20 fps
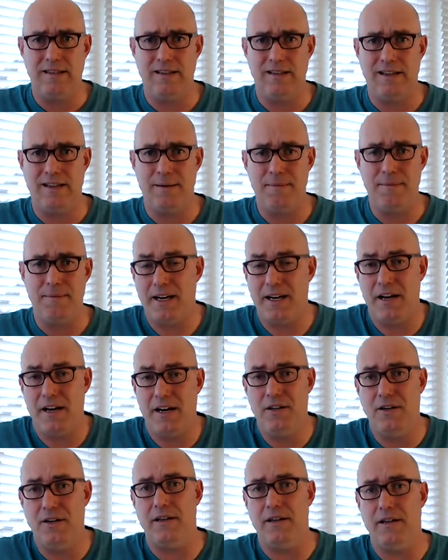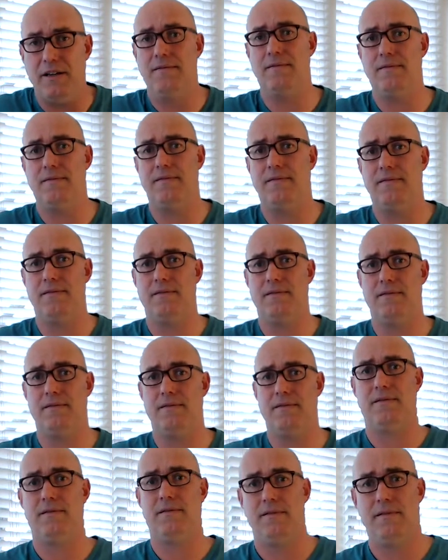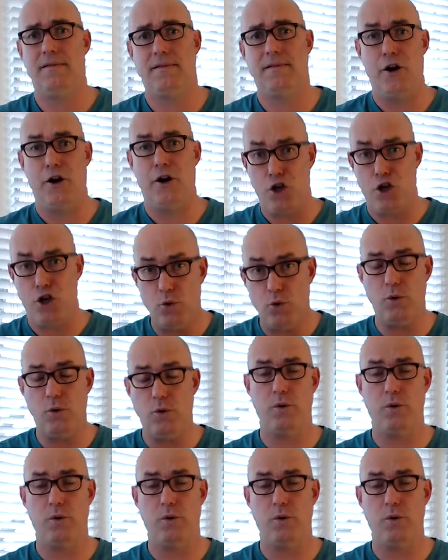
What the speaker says: I'm not going to do it. Are you?